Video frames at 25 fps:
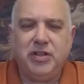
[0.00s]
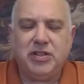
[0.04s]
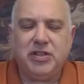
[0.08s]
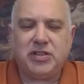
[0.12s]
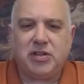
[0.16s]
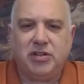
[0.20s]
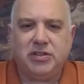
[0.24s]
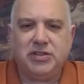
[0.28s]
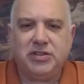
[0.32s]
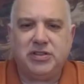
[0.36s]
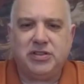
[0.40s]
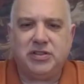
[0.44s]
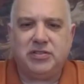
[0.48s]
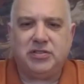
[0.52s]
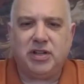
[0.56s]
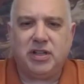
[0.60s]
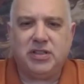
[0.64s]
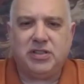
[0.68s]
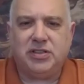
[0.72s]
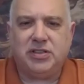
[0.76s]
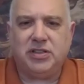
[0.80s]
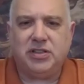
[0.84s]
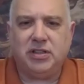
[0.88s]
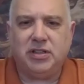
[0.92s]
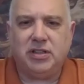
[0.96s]
The first
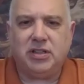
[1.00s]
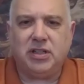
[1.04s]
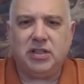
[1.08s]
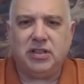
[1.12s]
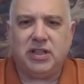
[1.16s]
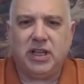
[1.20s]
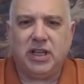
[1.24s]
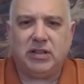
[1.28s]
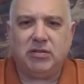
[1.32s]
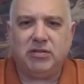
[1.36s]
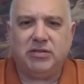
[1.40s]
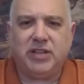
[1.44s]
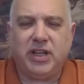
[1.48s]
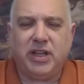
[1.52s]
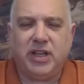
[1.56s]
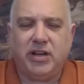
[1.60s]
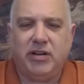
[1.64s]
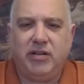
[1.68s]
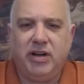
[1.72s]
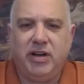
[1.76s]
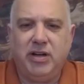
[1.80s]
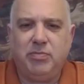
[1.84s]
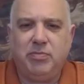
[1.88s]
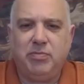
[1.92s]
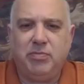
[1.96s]
concentrate circuit that will take
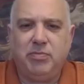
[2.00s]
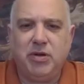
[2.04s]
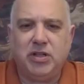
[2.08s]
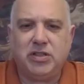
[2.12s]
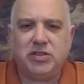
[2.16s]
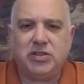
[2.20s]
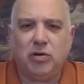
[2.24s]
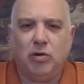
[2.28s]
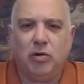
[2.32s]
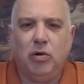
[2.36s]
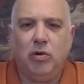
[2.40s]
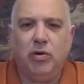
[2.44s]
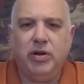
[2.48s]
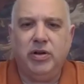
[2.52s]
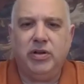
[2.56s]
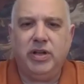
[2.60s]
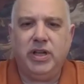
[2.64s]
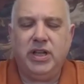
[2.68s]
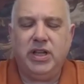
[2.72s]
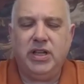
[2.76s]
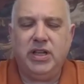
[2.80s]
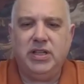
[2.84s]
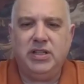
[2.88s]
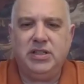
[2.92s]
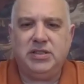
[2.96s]
Rietberg's ore
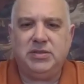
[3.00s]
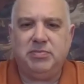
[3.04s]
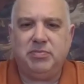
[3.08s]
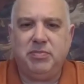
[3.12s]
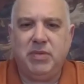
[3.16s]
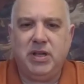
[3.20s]
is